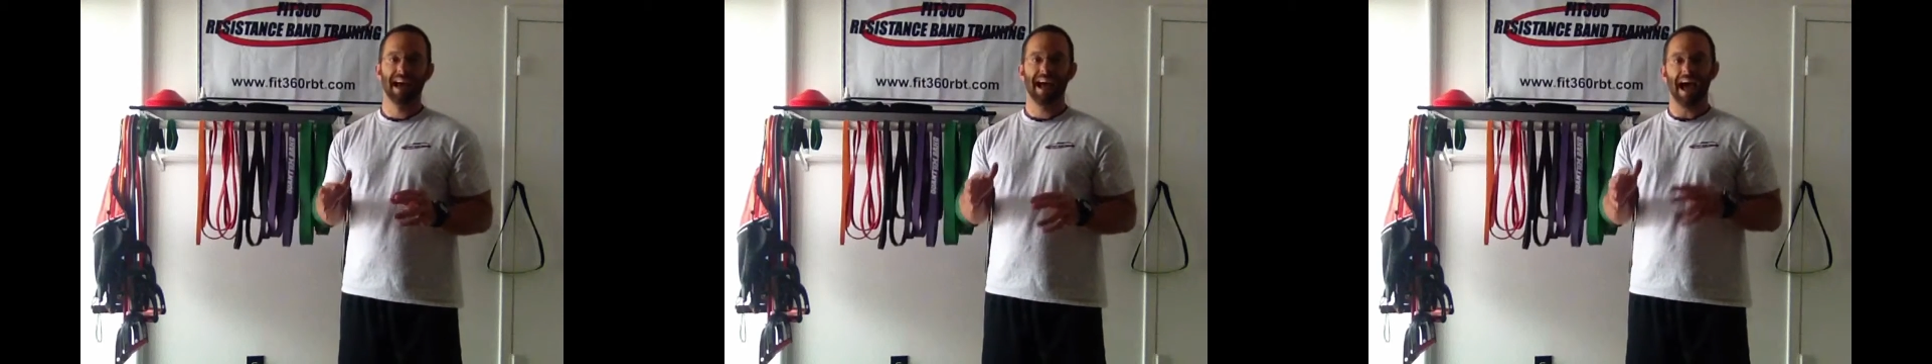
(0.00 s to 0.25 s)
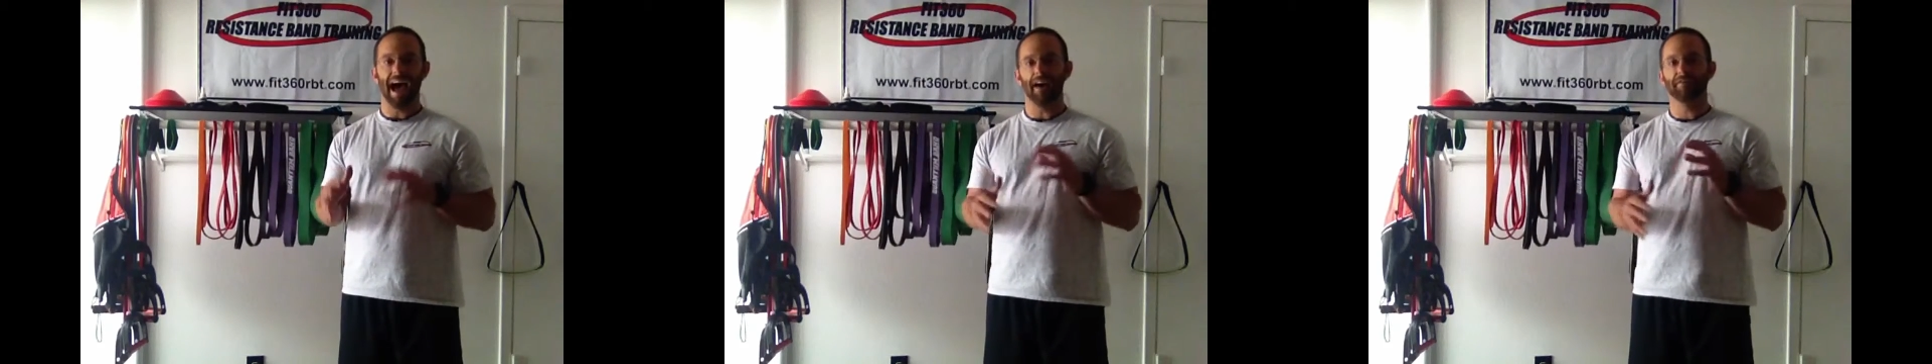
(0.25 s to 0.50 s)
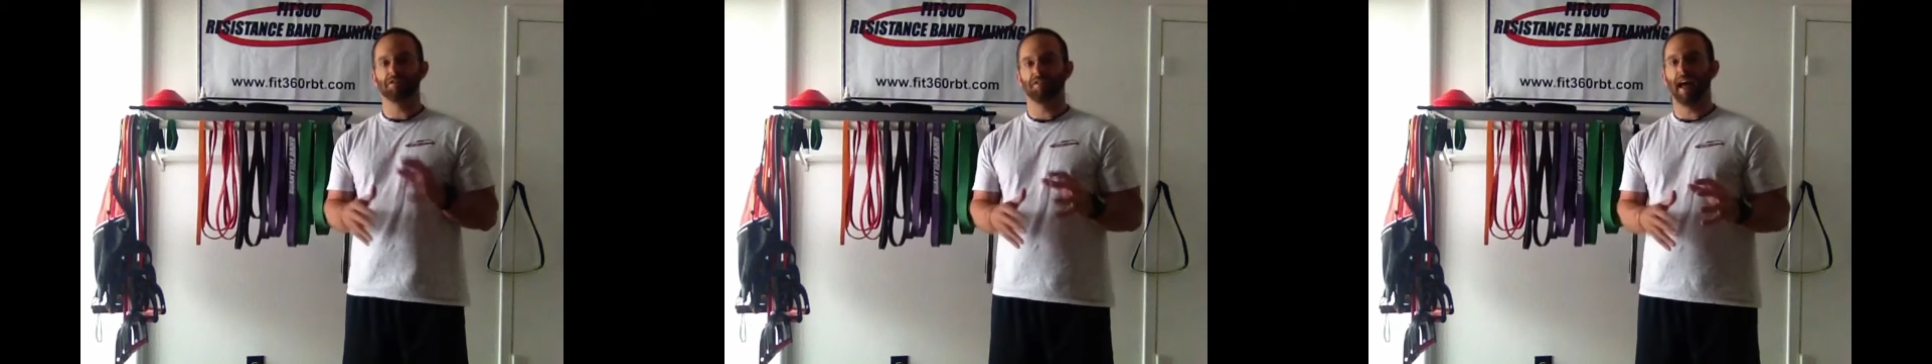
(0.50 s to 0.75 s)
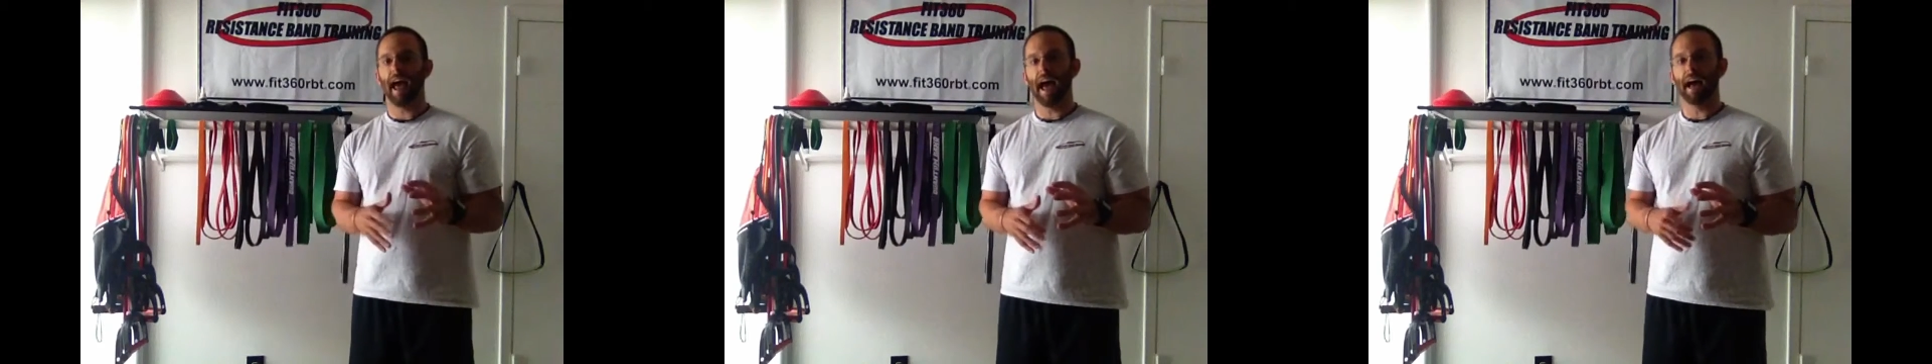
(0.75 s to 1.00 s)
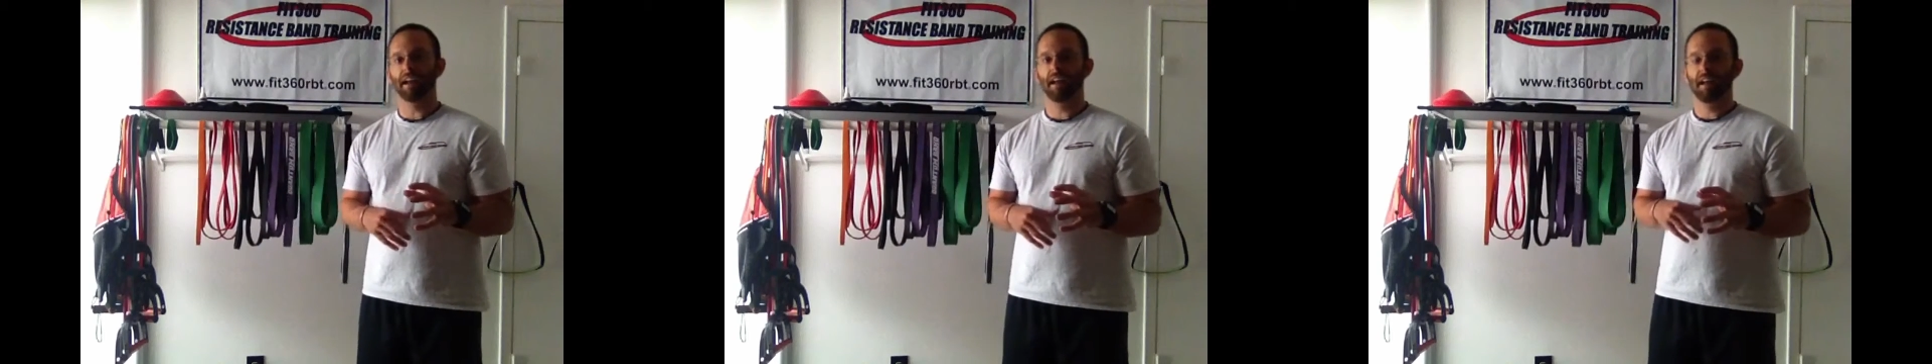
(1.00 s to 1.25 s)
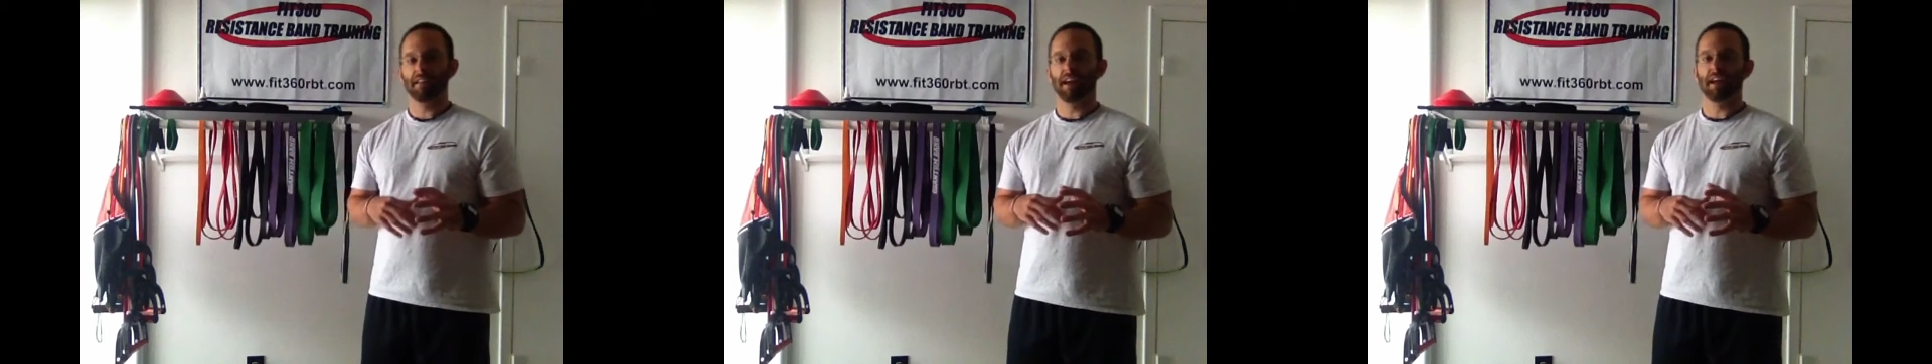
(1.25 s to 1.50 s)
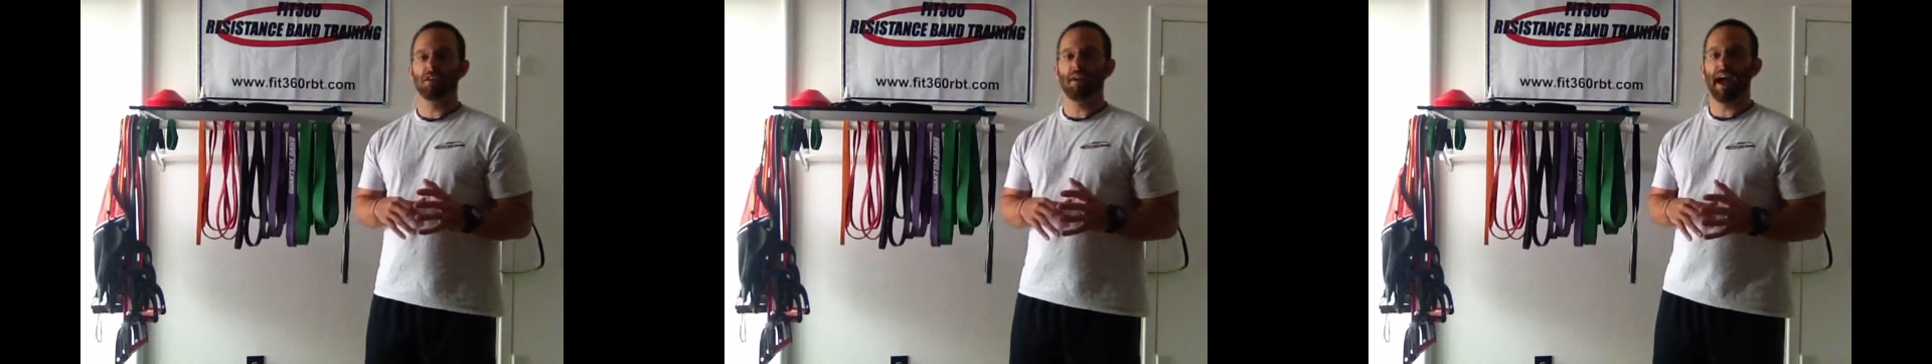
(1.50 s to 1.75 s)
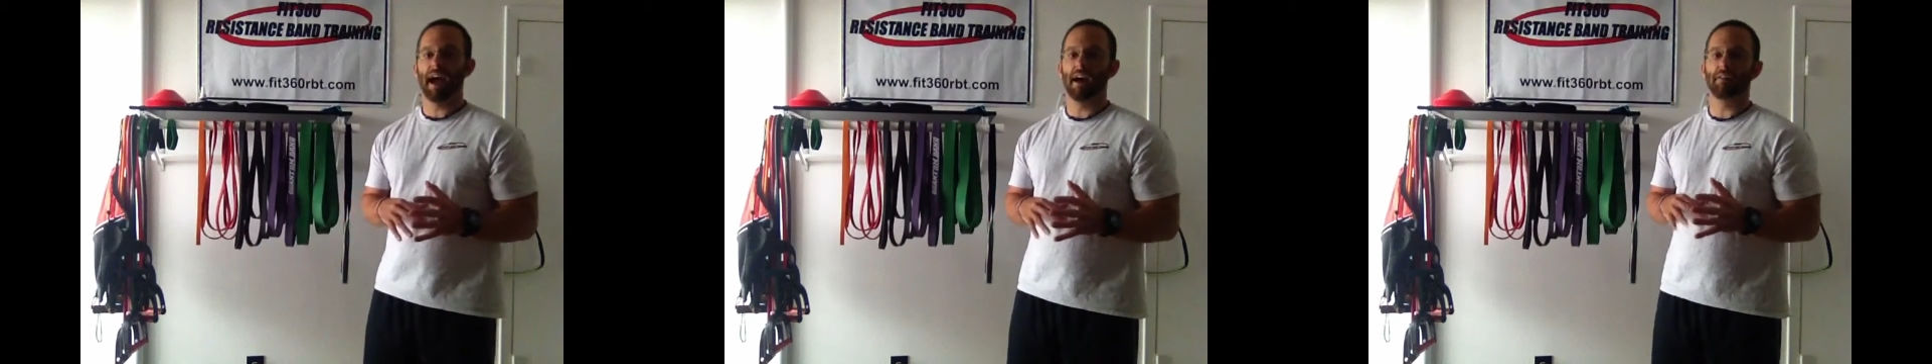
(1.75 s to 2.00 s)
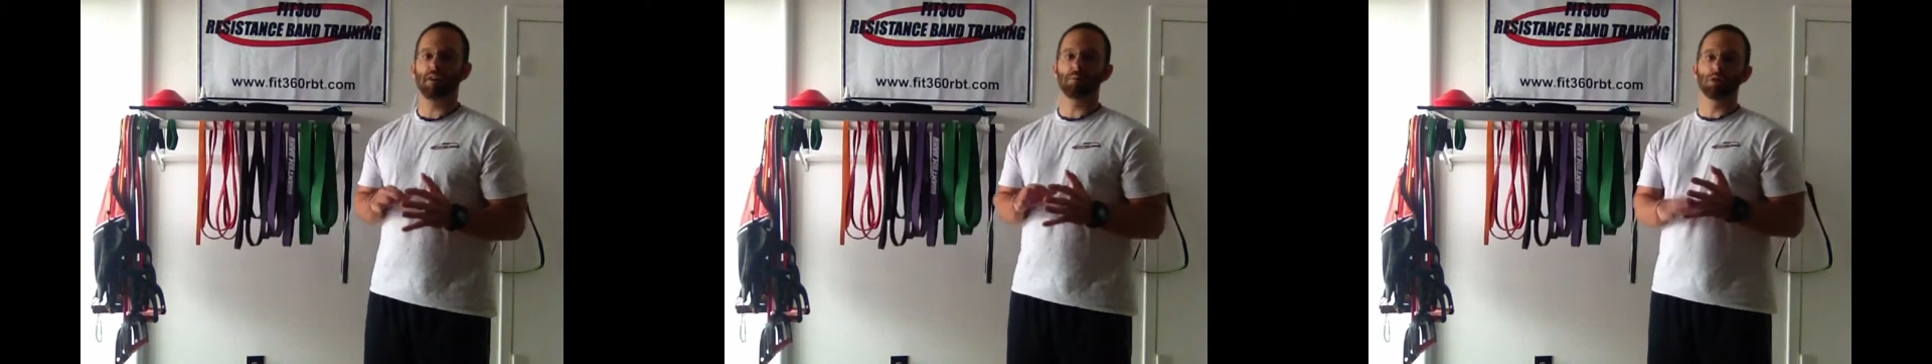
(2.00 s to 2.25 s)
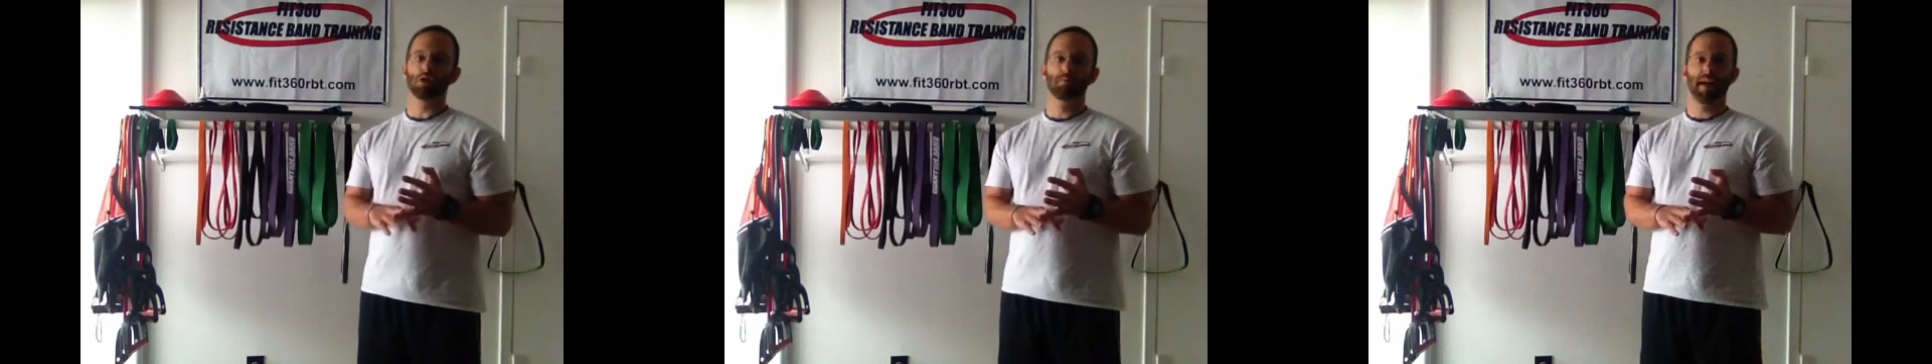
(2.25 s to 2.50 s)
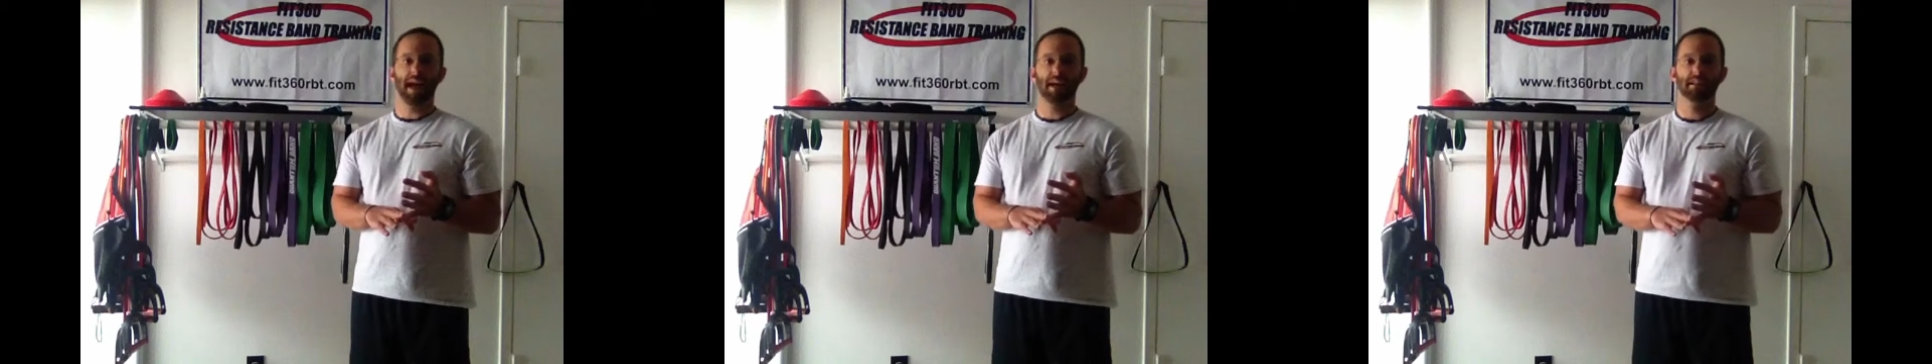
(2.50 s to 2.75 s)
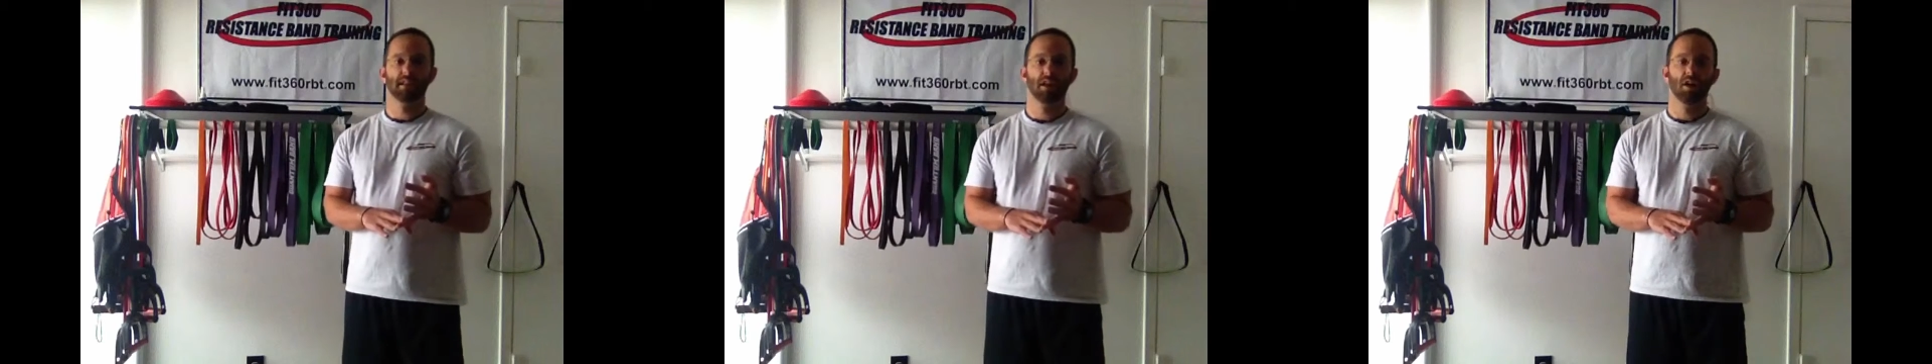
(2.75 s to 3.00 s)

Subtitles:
After that, then you have a blue band,